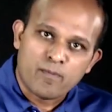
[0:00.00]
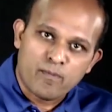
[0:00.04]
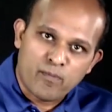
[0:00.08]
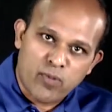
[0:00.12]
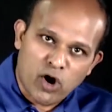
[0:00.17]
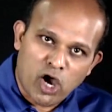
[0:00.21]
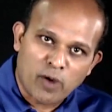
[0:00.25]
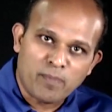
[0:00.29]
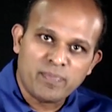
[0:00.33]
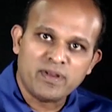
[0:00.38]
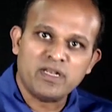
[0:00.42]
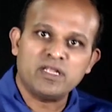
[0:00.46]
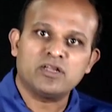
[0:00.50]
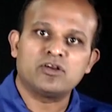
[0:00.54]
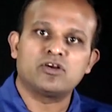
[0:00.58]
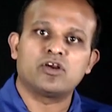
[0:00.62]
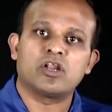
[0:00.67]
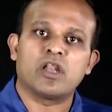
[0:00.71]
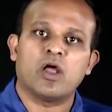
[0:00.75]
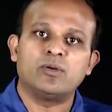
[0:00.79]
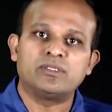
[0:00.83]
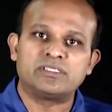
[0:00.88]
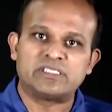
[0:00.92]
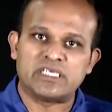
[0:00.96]
popular
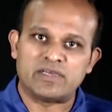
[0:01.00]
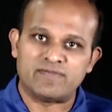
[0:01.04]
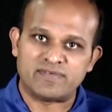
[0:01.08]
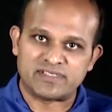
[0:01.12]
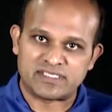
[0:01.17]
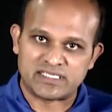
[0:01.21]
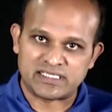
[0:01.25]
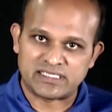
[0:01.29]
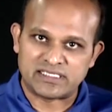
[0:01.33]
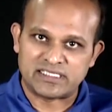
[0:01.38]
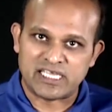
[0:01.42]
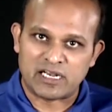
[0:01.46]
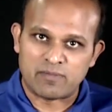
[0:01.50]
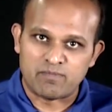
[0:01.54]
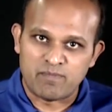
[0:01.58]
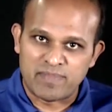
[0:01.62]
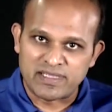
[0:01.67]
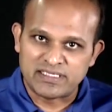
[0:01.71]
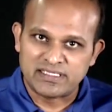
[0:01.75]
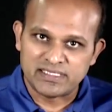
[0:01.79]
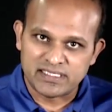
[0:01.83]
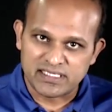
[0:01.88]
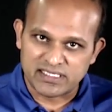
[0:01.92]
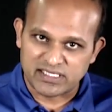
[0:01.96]
cloud services that
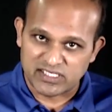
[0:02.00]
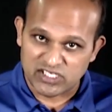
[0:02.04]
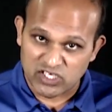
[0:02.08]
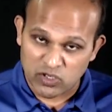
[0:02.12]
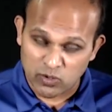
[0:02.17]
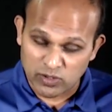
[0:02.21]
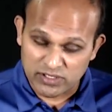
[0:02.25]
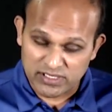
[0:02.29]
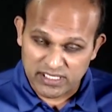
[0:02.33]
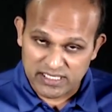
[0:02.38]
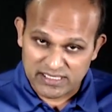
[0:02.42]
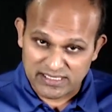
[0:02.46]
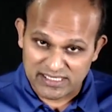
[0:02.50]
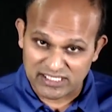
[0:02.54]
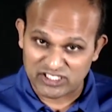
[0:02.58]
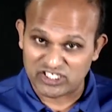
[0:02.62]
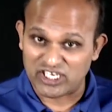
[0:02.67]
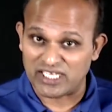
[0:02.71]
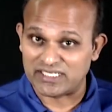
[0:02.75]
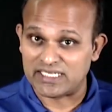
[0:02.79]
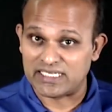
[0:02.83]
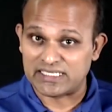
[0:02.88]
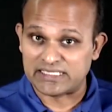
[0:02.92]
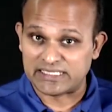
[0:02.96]
businesses use, such
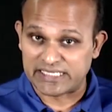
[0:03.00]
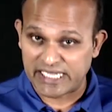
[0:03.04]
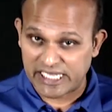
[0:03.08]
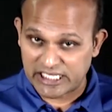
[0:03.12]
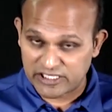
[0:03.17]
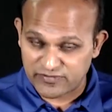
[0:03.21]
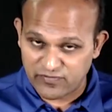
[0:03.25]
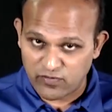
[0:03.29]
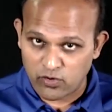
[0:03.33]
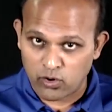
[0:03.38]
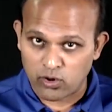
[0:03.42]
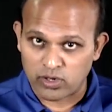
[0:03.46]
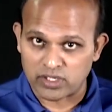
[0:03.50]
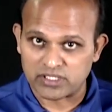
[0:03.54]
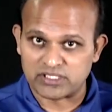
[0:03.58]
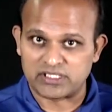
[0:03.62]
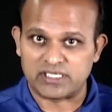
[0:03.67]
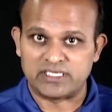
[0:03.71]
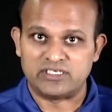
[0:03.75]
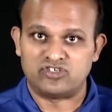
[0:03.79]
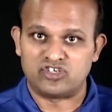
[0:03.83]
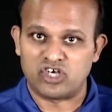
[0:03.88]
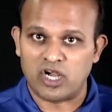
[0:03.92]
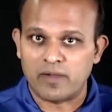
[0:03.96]
as Salesforce
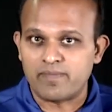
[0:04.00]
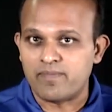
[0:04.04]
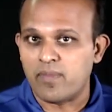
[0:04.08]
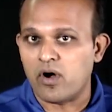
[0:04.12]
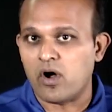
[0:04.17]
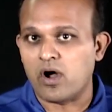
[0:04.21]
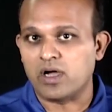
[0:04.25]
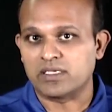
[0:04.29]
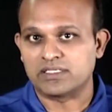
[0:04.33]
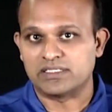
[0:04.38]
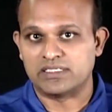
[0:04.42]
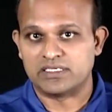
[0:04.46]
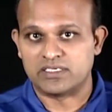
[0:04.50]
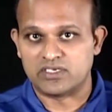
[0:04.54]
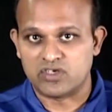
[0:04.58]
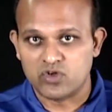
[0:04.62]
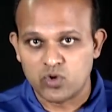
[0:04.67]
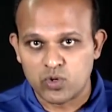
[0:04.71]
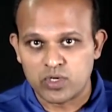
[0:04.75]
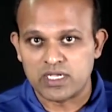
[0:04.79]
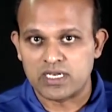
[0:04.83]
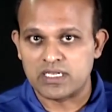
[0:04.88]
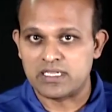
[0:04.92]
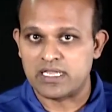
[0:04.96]
and Dropbox and
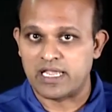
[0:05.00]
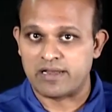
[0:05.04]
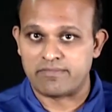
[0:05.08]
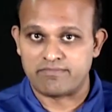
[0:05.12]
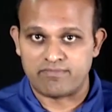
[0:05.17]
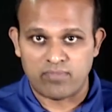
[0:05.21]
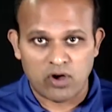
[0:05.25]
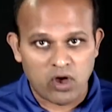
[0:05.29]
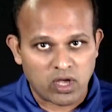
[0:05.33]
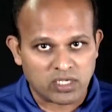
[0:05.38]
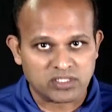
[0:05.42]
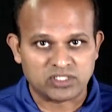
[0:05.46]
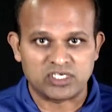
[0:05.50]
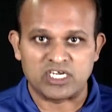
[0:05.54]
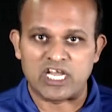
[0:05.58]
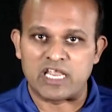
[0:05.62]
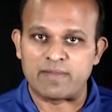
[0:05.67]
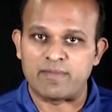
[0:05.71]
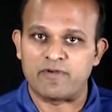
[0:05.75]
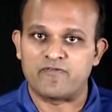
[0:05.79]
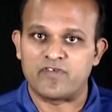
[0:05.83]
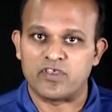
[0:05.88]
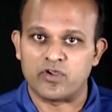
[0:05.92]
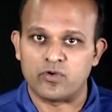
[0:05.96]
Google and Box, to
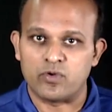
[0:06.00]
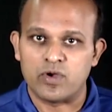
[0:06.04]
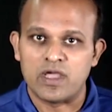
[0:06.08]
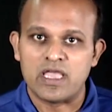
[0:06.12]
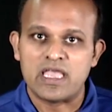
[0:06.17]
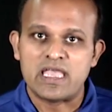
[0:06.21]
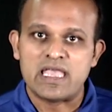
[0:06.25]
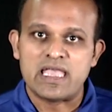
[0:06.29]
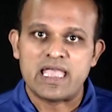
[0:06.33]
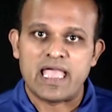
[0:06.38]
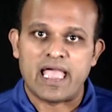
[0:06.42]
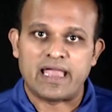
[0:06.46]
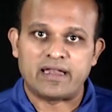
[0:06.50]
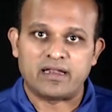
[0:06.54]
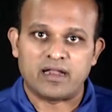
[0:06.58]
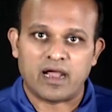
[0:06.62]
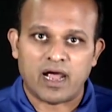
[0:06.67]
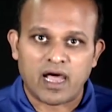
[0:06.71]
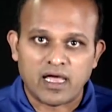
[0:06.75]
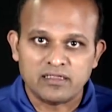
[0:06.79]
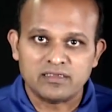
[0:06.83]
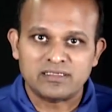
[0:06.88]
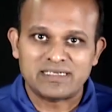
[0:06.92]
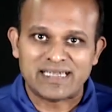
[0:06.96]
name a few, and
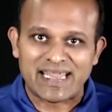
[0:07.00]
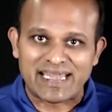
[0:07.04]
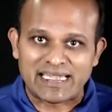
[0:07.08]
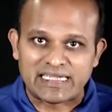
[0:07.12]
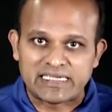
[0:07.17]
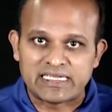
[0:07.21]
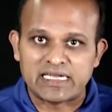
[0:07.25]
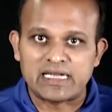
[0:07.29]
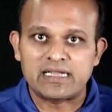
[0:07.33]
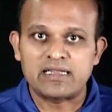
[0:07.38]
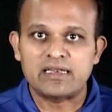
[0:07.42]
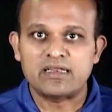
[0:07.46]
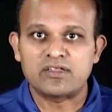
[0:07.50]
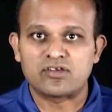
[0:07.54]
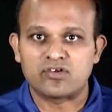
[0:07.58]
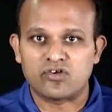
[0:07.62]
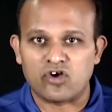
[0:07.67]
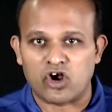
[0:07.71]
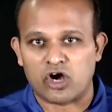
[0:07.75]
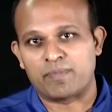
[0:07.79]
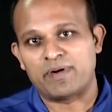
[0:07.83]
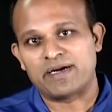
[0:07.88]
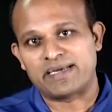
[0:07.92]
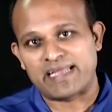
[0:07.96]
other internal
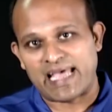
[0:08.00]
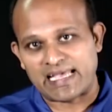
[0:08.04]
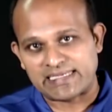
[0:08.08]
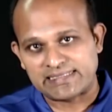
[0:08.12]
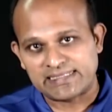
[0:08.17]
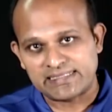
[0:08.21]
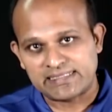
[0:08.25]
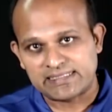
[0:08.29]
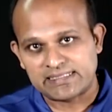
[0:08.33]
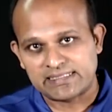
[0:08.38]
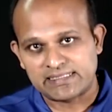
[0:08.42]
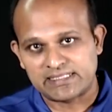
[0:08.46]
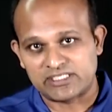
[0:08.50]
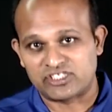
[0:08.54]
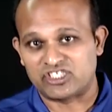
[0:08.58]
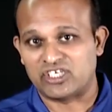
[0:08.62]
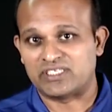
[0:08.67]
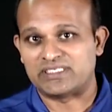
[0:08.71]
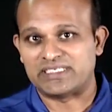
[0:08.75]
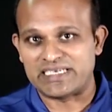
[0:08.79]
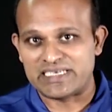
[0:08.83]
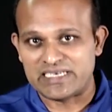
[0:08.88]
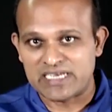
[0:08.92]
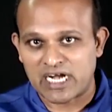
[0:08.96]
corporate assets such
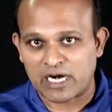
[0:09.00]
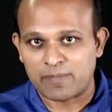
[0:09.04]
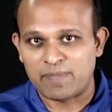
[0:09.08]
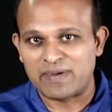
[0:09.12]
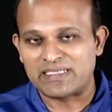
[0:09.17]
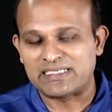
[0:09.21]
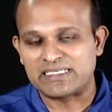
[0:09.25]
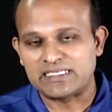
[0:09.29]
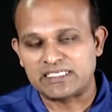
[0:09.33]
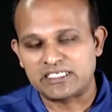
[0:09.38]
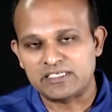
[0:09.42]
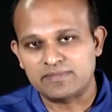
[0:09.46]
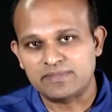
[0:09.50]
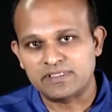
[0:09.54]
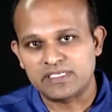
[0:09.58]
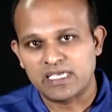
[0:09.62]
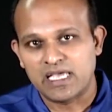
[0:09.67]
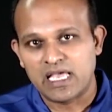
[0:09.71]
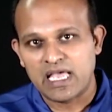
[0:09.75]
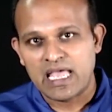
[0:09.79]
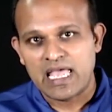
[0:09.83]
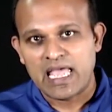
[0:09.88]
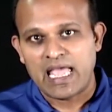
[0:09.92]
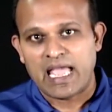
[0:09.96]
as ERP systems,
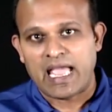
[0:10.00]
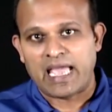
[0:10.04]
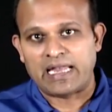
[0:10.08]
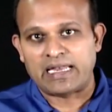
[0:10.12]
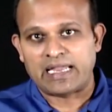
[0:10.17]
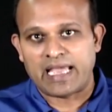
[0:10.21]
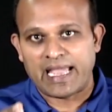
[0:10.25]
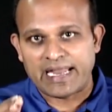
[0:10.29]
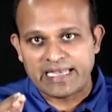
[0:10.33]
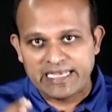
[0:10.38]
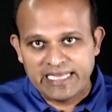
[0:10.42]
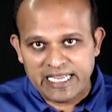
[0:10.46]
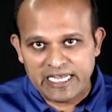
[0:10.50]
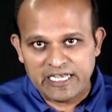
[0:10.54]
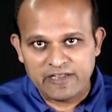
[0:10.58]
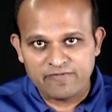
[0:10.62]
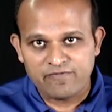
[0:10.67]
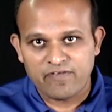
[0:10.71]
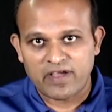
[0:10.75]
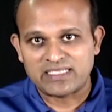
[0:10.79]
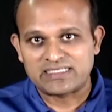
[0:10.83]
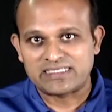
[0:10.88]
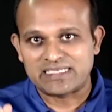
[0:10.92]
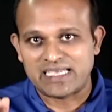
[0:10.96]
and
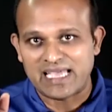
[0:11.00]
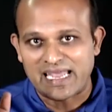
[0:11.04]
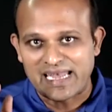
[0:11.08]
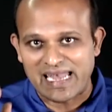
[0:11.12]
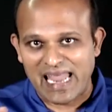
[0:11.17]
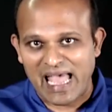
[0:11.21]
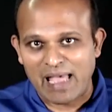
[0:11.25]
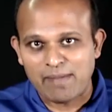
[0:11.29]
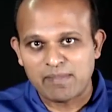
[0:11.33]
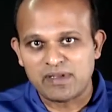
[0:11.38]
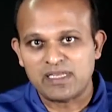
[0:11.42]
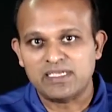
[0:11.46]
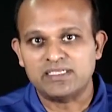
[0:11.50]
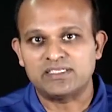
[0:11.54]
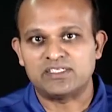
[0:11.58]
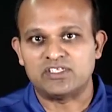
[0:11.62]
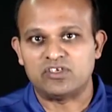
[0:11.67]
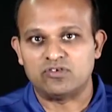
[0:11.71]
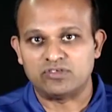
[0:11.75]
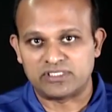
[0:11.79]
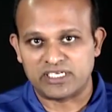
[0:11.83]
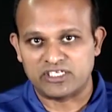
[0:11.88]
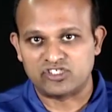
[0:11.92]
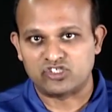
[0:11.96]
identifies anomalous
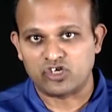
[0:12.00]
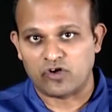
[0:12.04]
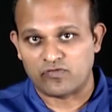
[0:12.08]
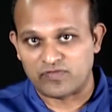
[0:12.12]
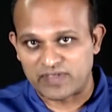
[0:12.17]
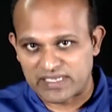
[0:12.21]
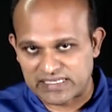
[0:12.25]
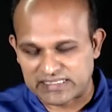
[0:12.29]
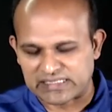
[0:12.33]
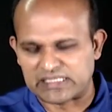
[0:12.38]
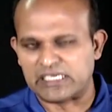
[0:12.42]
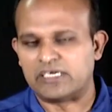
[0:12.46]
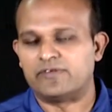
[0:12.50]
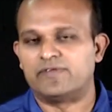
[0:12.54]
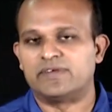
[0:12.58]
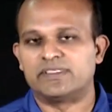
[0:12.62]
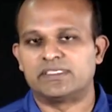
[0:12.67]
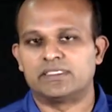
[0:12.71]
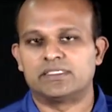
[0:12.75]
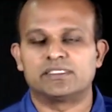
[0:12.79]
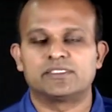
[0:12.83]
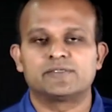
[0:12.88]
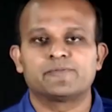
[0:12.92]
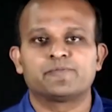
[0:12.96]
usage of these
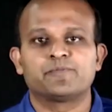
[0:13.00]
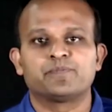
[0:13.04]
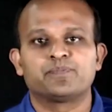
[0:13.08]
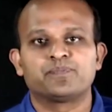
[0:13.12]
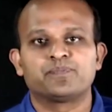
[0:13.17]
services.